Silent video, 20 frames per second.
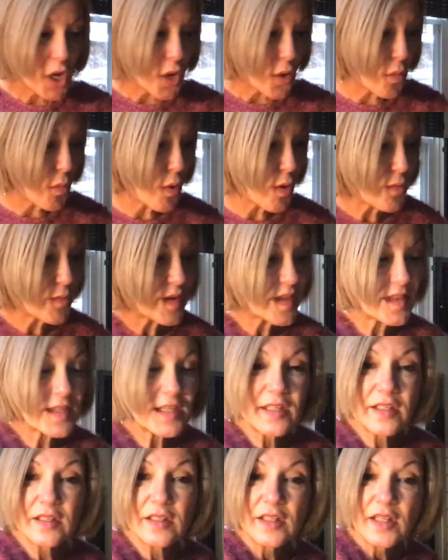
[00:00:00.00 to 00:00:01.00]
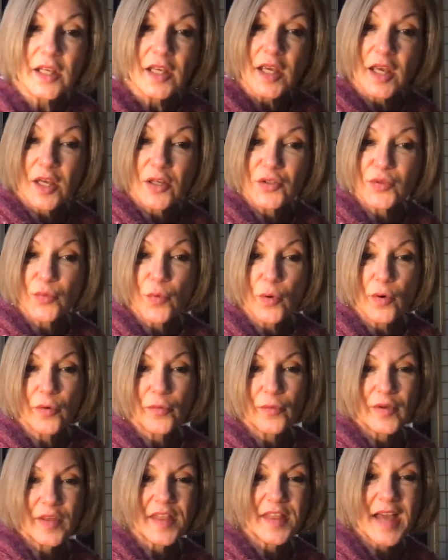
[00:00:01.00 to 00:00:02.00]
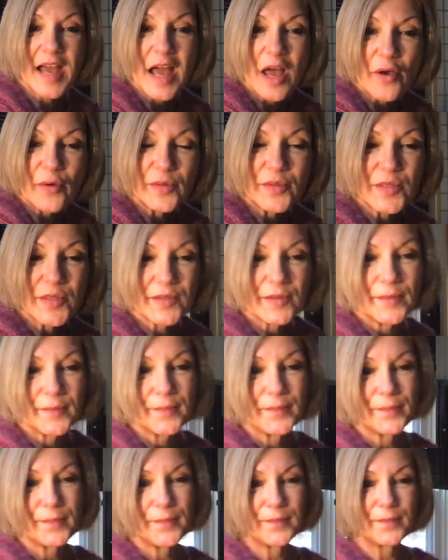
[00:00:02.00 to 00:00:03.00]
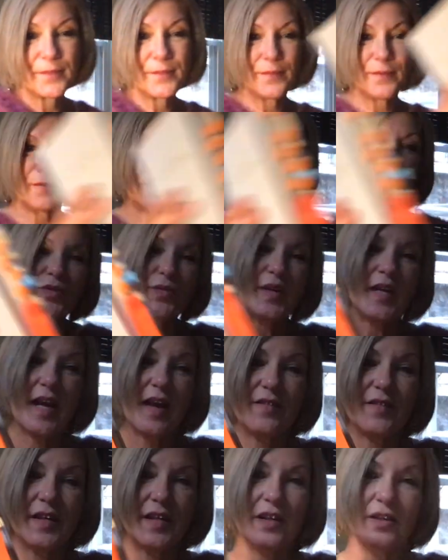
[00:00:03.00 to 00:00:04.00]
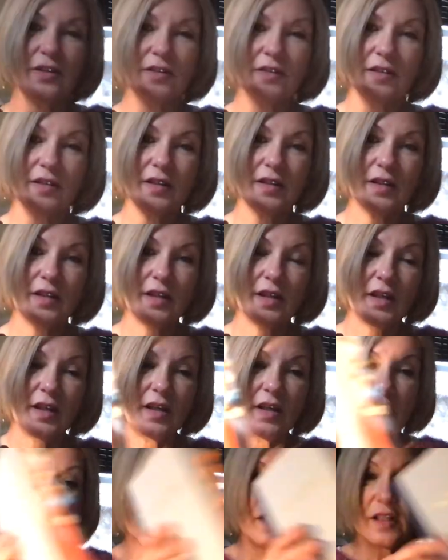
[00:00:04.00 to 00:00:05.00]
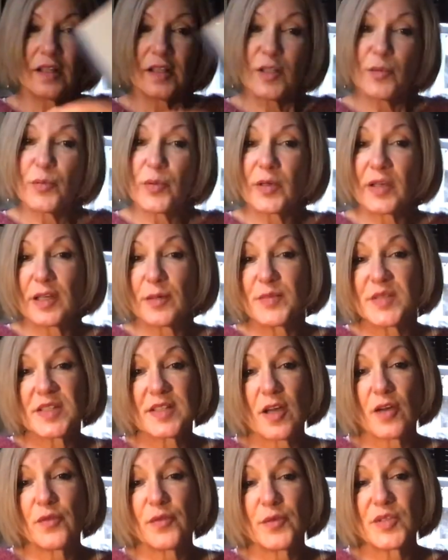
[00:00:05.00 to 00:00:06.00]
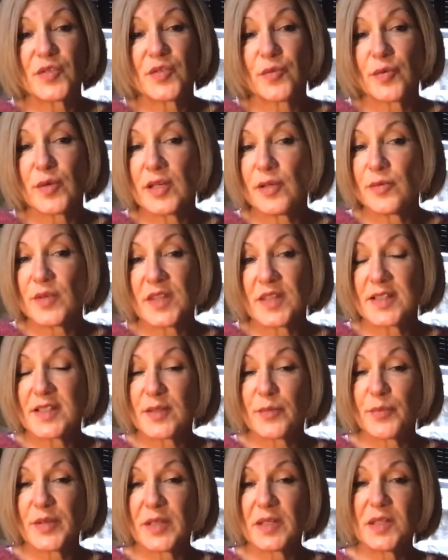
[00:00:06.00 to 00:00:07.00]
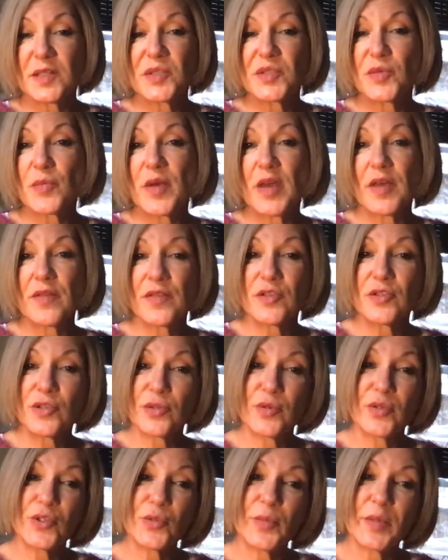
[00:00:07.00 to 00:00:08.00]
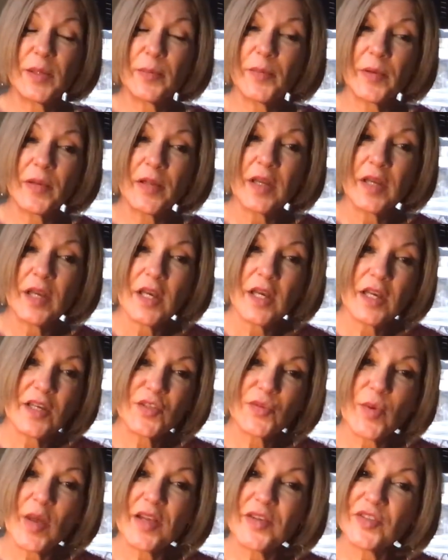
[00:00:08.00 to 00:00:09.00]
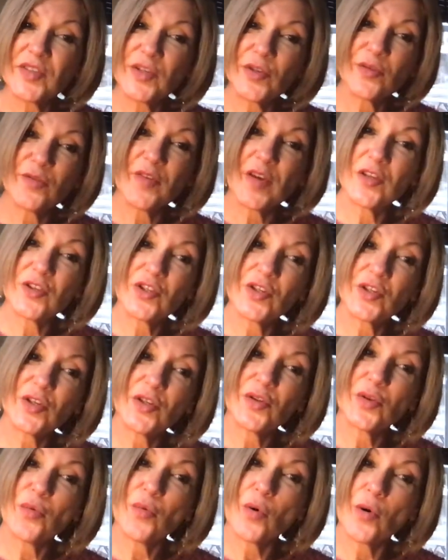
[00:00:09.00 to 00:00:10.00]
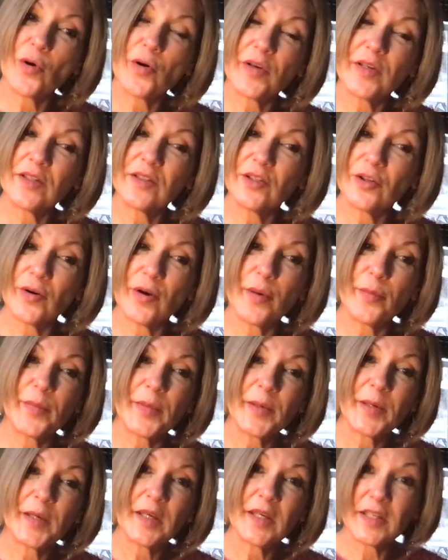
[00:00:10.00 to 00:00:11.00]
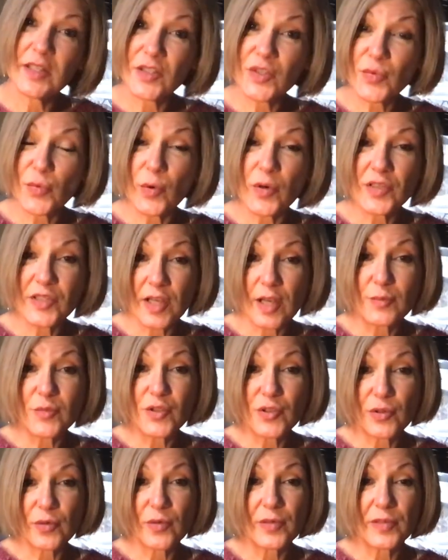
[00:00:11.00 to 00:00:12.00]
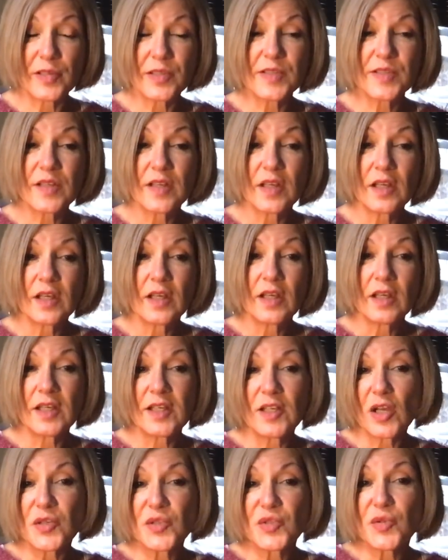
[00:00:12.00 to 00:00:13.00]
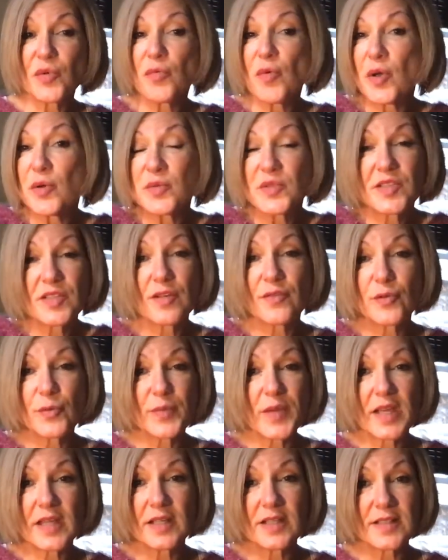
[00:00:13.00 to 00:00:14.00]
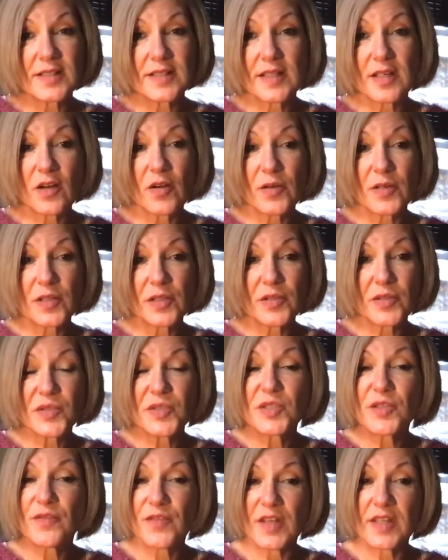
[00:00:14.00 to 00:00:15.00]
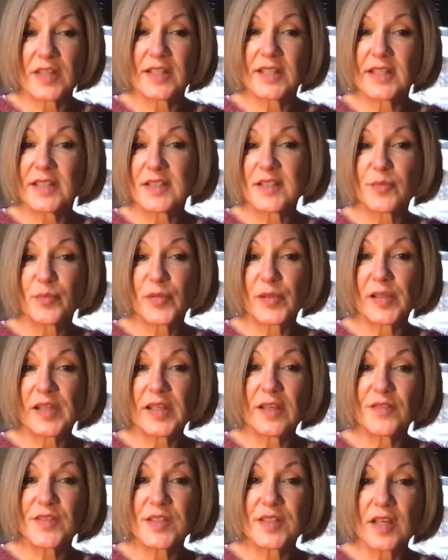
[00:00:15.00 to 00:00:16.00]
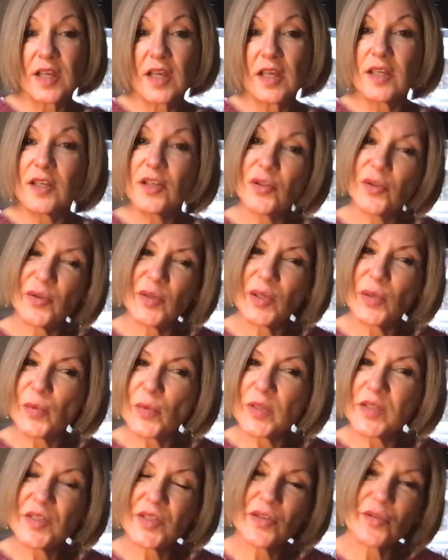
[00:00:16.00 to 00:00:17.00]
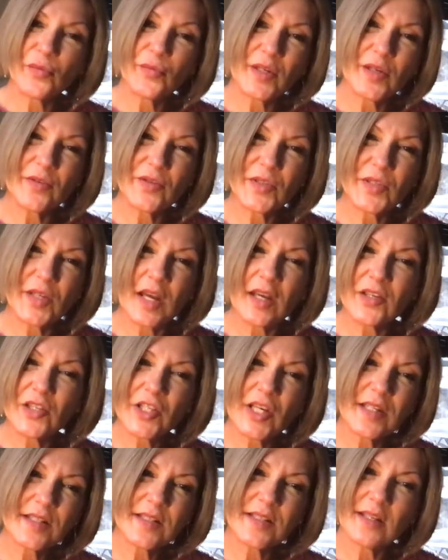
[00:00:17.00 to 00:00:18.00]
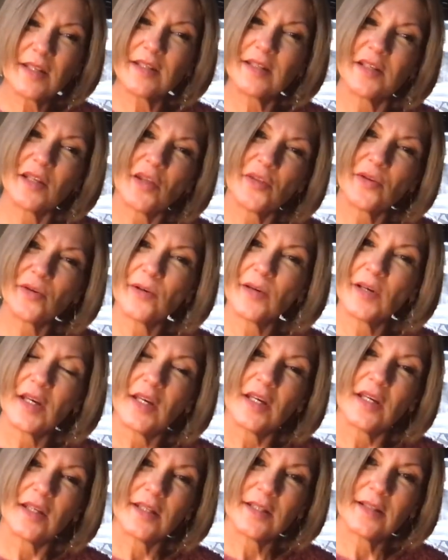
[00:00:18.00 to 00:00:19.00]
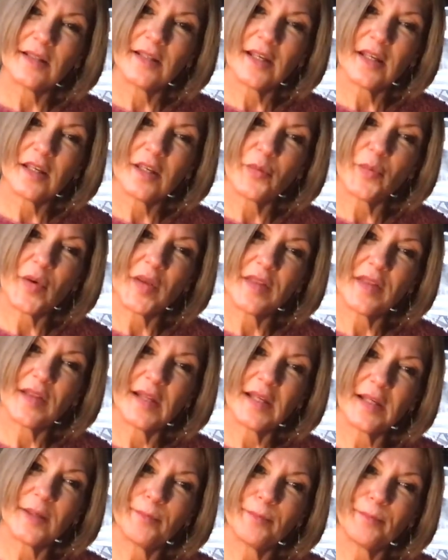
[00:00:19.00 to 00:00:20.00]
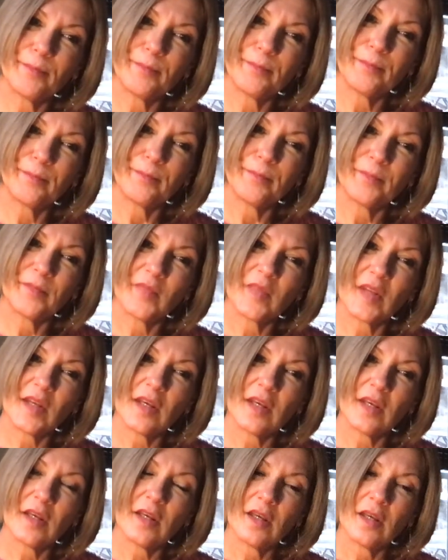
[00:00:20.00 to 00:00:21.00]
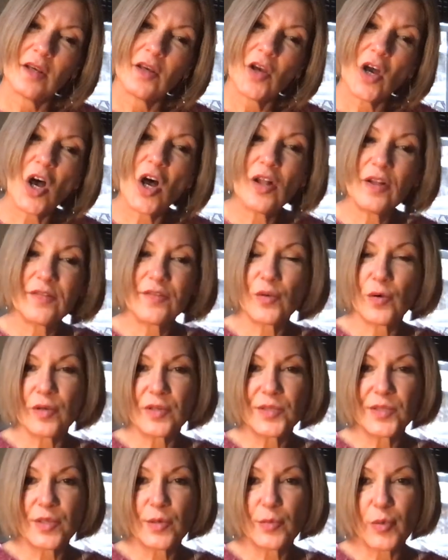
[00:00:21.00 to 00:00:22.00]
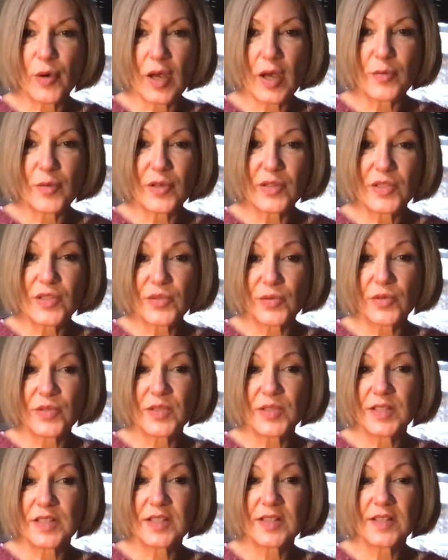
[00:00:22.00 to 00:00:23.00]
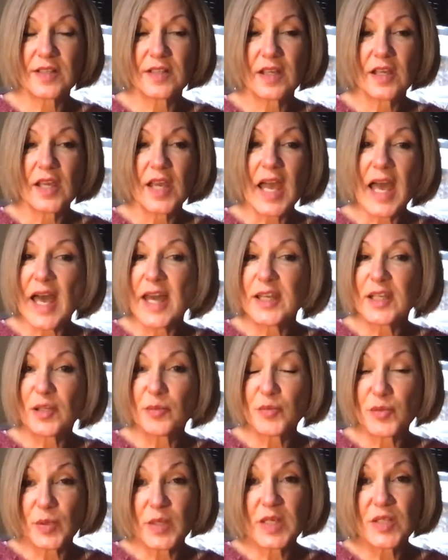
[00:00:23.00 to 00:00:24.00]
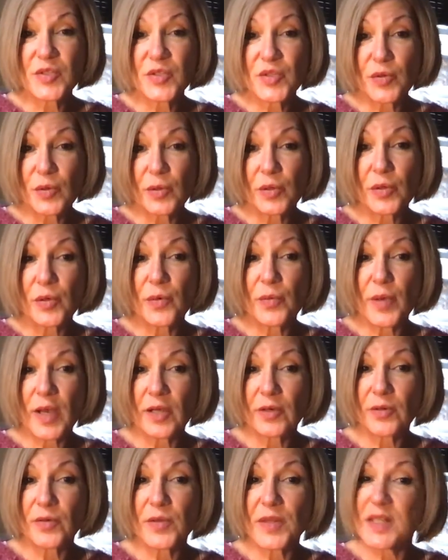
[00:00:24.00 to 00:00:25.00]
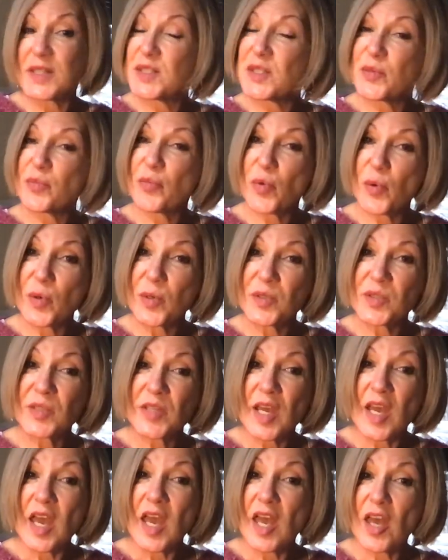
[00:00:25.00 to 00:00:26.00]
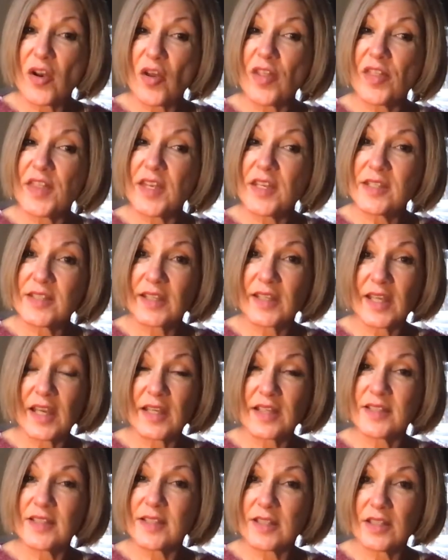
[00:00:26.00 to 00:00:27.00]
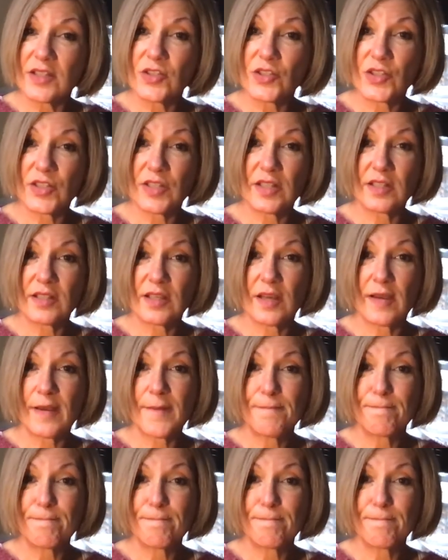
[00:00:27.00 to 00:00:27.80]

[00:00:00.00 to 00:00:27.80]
War Within and War Without, which we have here. Lindbergh himself was free with his opinions about the Jewish people, as well as intervention in the war in Europe, in his wartime journals. And he also wrote several magazine articles defending his beliefs, including ones in the Reader's Digest and another in Atlantic Monthly. All, of course, are primary sources, adding up to a historical record that supports and authenticates each detail.